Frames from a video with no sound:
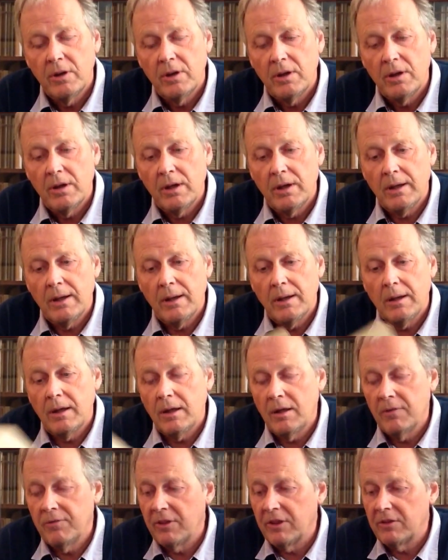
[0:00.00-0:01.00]

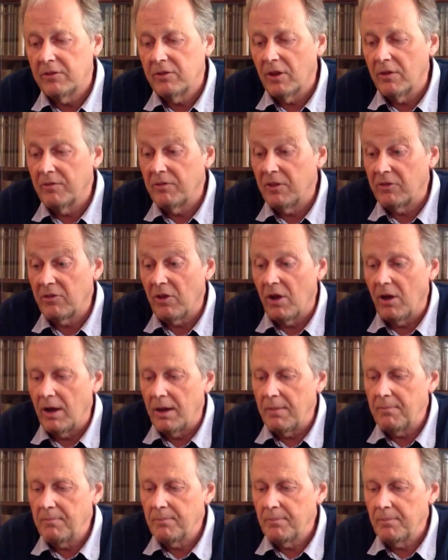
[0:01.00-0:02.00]
of the
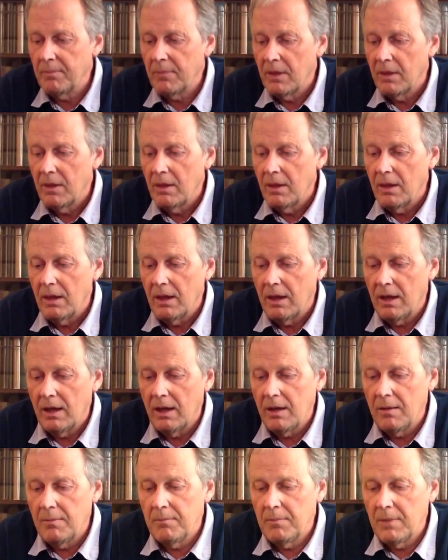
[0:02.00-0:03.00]
time,
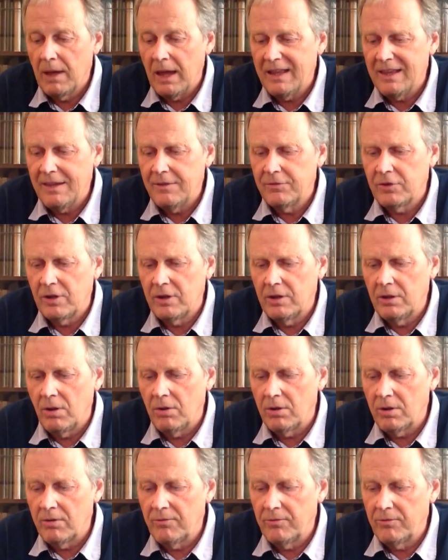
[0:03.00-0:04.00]
and gives a
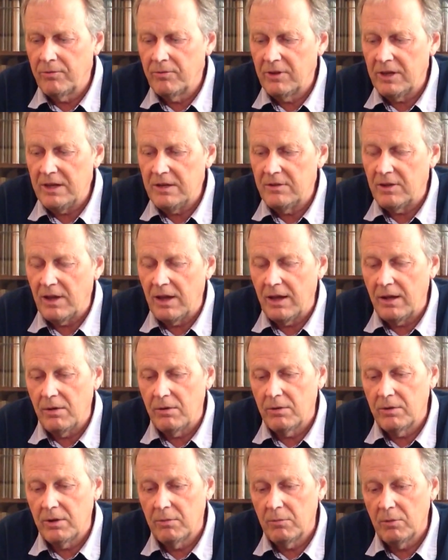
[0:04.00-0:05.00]
lot of
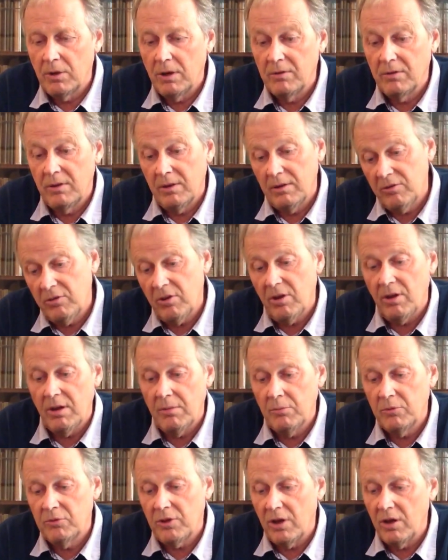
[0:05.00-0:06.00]
detail that at the
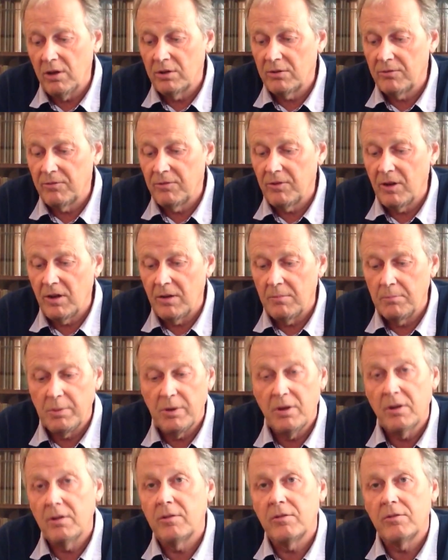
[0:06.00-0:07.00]
time was hard to find,
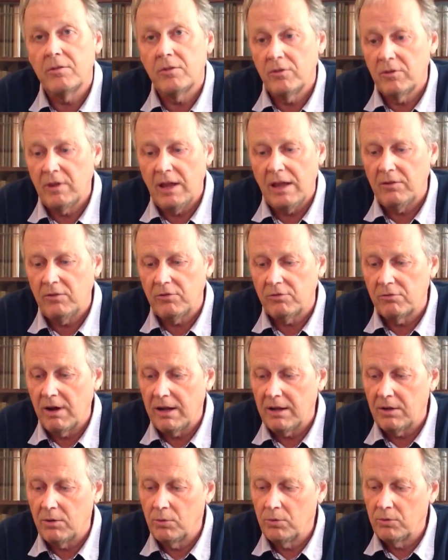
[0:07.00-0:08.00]
births and deaths
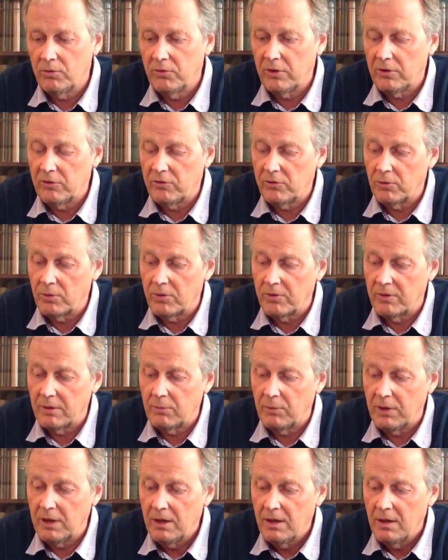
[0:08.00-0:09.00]
records, this sort of thing.
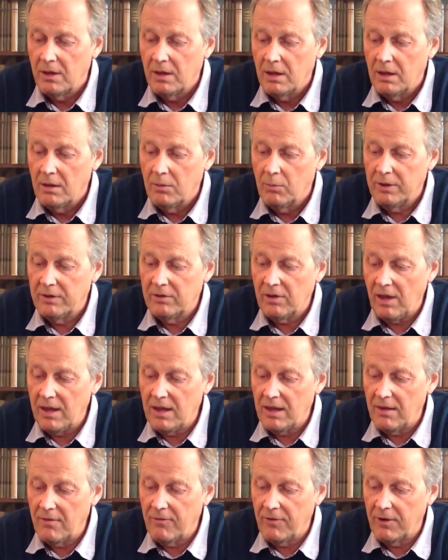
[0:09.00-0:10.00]
We
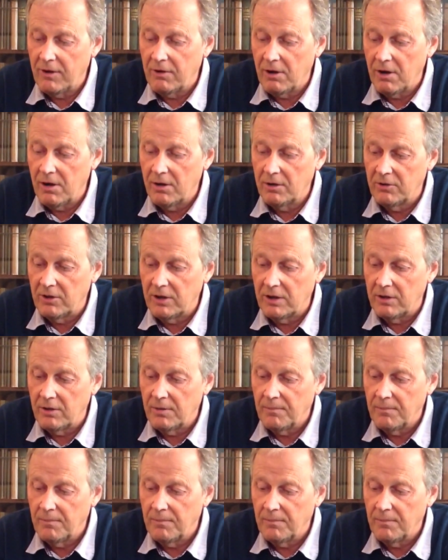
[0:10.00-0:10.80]
take it for granted